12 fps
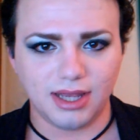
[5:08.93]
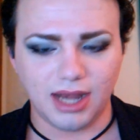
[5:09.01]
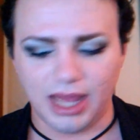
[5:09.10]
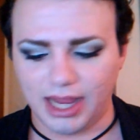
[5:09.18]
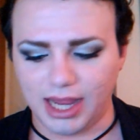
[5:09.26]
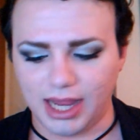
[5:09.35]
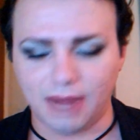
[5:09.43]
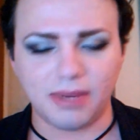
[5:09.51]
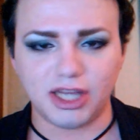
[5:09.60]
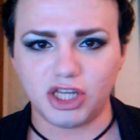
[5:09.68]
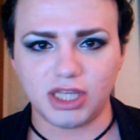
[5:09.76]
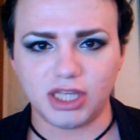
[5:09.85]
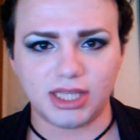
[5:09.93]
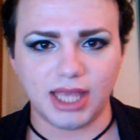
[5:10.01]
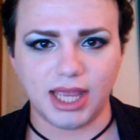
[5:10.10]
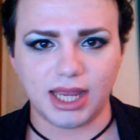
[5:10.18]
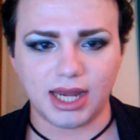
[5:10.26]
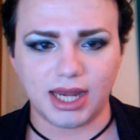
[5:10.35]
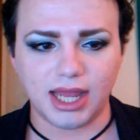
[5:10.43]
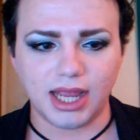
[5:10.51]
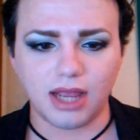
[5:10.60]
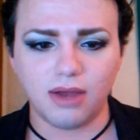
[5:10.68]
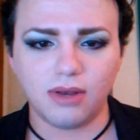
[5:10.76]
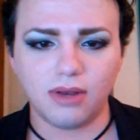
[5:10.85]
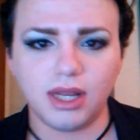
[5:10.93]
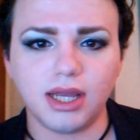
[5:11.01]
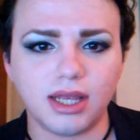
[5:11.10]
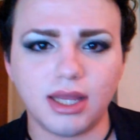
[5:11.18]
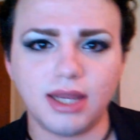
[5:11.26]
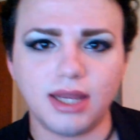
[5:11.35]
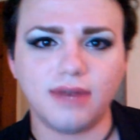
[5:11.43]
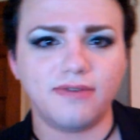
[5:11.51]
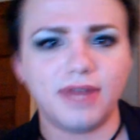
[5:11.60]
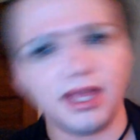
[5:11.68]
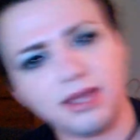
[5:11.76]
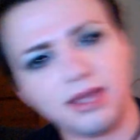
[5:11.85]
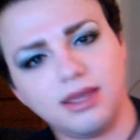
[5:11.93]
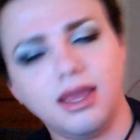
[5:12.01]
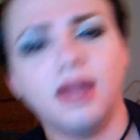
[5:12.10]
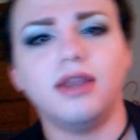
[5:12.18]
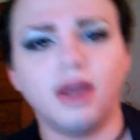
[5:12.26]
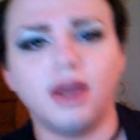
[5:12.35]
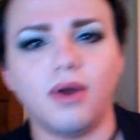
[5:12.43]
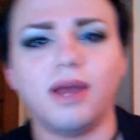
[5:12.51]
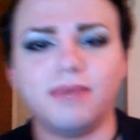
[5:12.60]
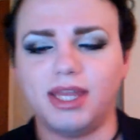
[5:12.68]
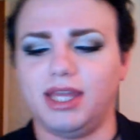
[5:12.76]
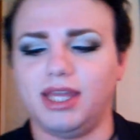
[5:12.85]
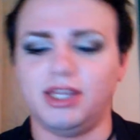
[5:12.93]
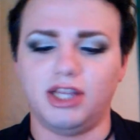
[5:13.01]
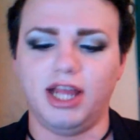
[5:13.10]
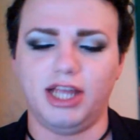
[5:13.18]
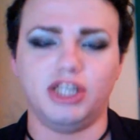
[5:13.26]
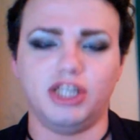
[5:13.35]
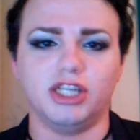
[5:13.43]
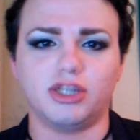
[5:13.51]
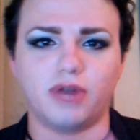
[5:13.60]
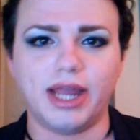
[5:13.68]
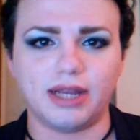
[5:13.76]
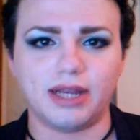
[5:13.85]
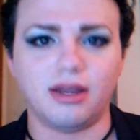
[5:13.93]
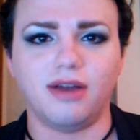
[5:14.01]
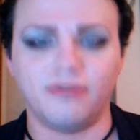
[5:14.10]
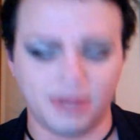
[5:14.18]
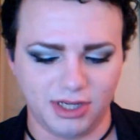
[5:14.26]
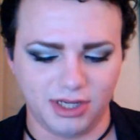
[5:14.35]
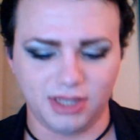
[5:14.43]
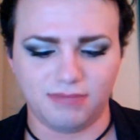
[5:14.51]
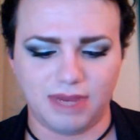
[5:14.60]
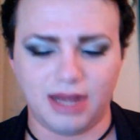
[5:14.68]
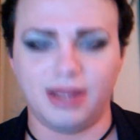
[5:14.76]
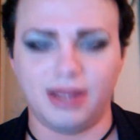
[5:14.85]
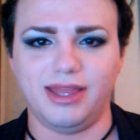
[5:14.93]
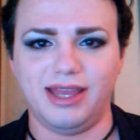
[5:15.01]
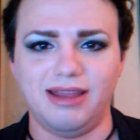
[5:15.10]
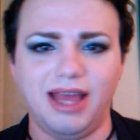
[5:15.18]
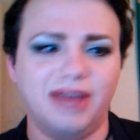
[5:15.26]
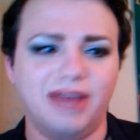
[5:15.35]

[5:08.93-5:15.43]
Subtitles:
Like, and I'm not just saying like, oh look, a little flake. No, I mean it like just cracked off and just, and then